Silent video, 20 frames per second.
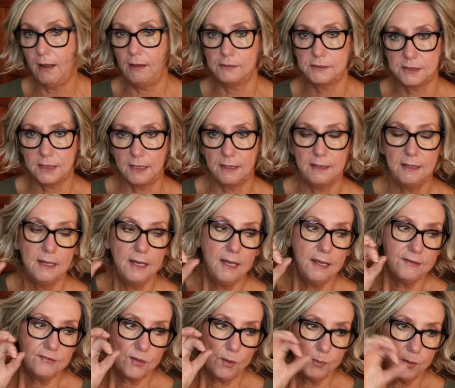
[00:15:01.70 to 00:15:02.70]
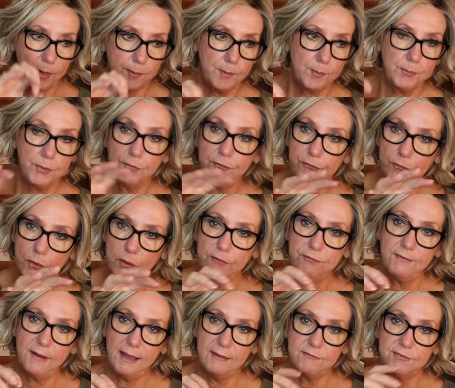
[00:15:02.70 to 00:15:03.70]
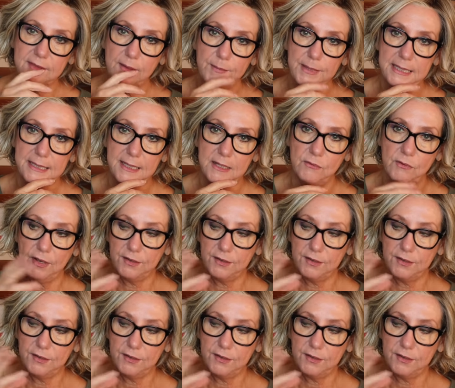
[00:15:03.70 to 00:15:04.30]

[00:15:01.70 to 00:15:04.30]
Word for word: or Ulta. So I'll probably put four or five of them in there.